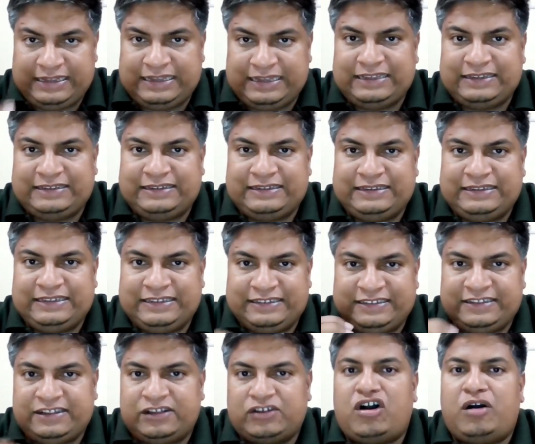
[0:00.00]
Yes,
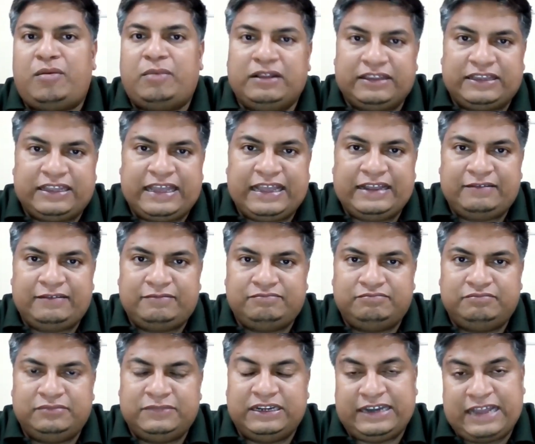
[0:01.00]
this is a common thing.
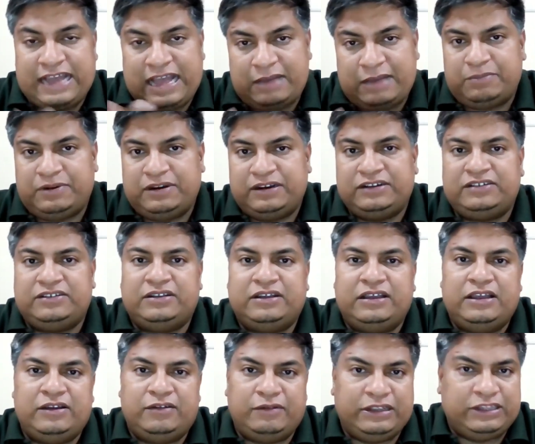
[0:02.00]
It happens
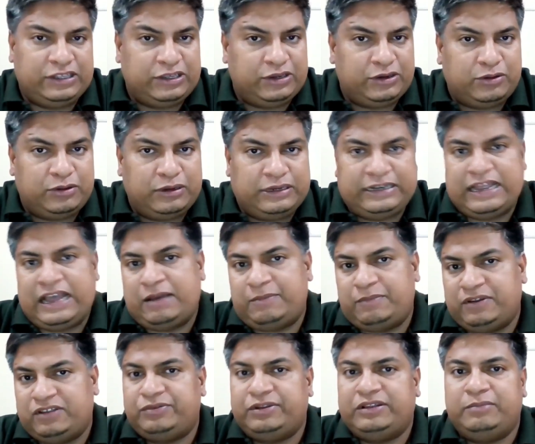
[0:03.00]
with you, it
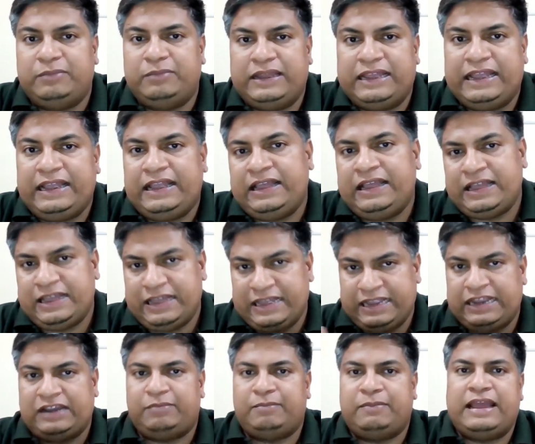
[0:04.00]
happens with me,
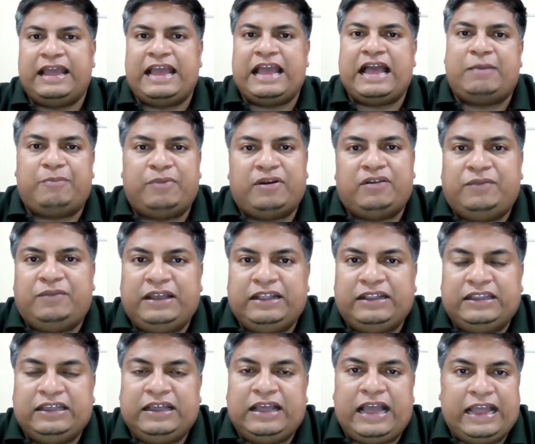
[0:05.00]
it may happen
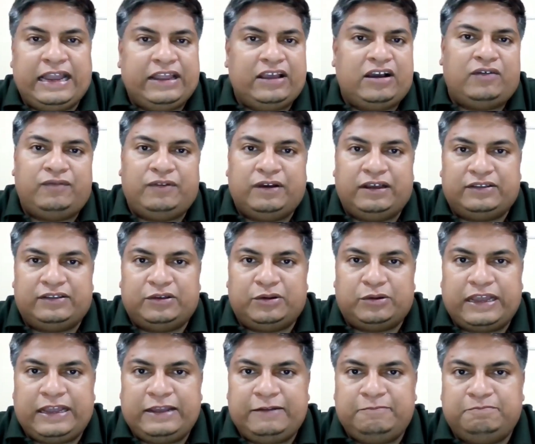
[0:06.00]
with any of us,
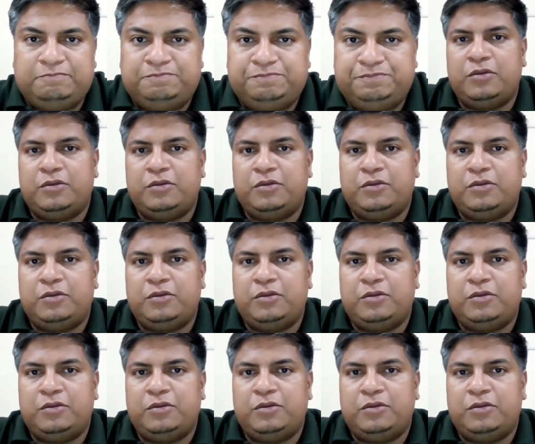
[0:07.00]
okay?